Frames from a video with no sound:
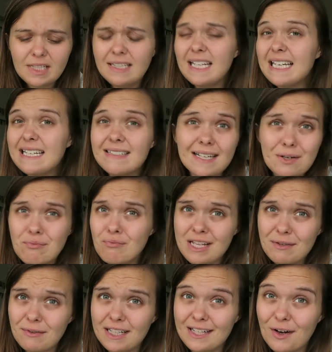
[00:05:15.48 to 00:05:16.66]
like I said, I'm really
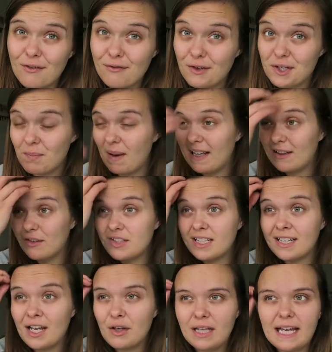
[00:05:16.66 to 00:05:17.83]
really not fussed, but I'd love to
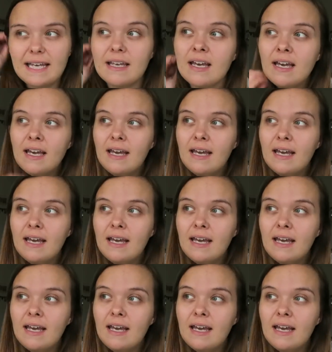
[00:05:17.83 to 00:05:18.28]
know like